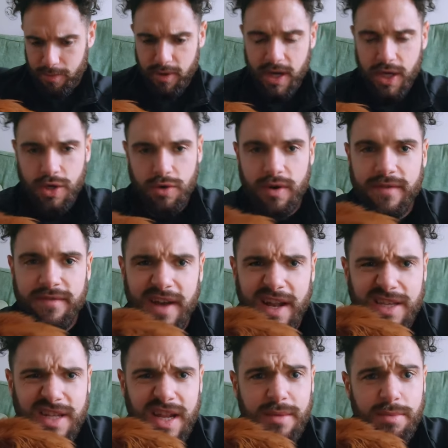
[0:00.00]
pretty sure he fell
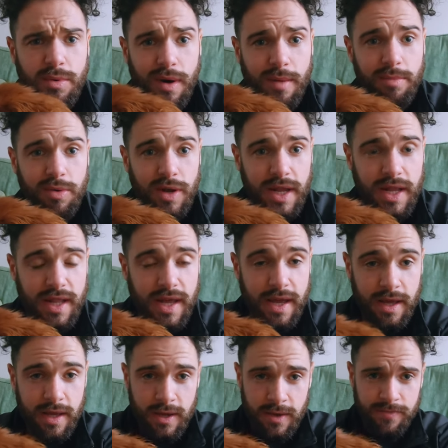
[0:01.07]
asleep at one point in there.
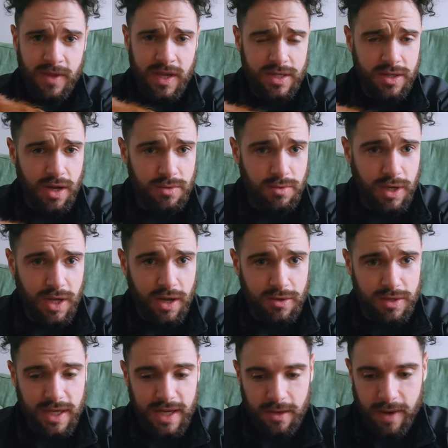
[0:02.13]
His eyes were
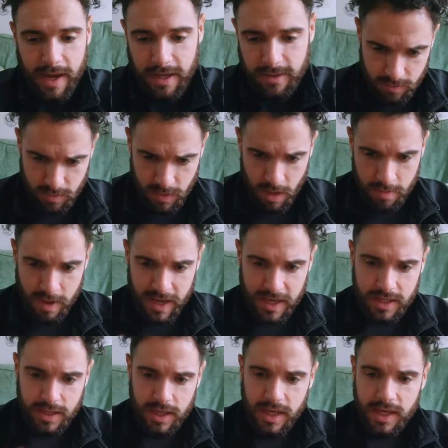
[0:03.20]
closed anyway. But
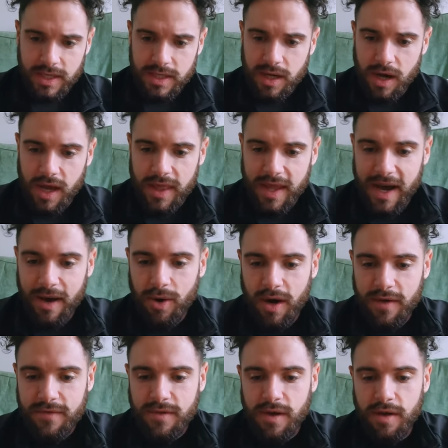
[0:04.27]
he's, he's tired now
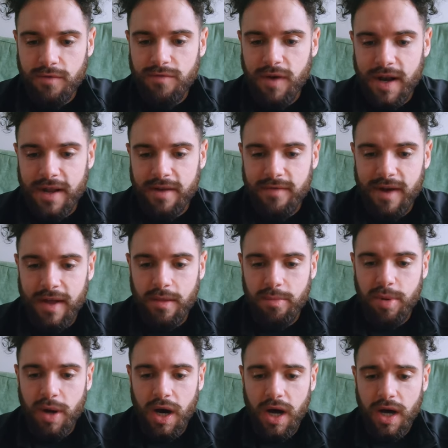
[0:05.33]
after running around the
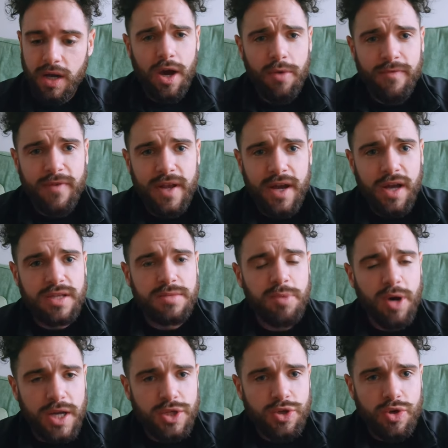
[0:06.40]
park. Hopefully I
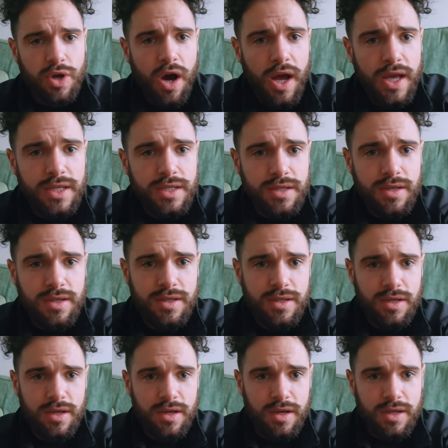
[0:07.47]
inspired you guys
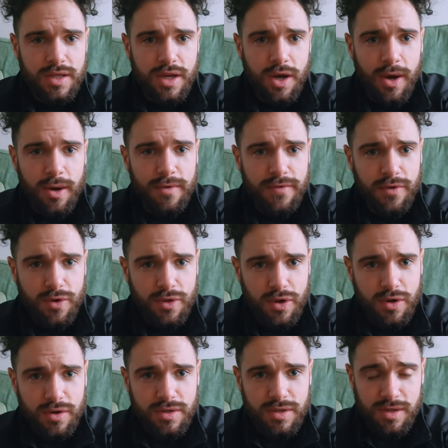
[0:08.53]
to, to go out with your
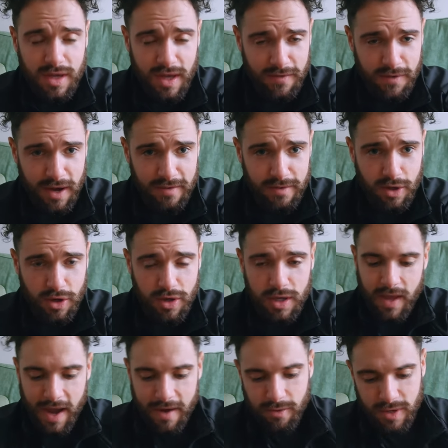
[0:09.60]
dogs, if you have a dog.
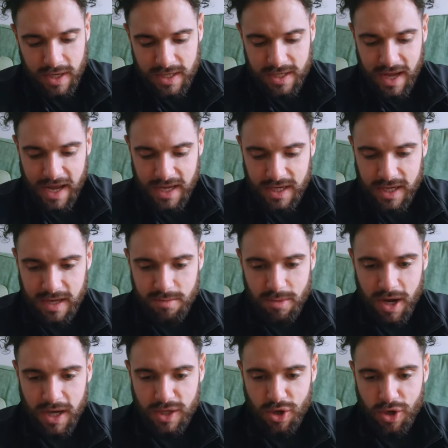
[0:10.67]
Harold isn't actually
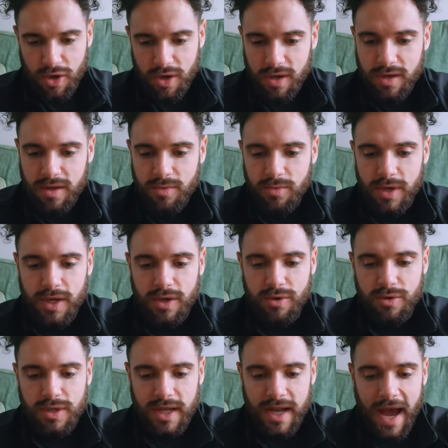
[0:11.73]
my dog. We
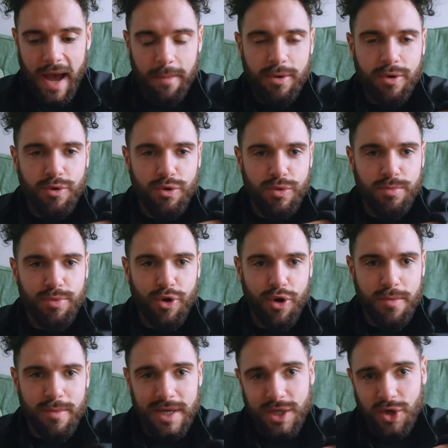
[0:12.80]
use an app called Borrow My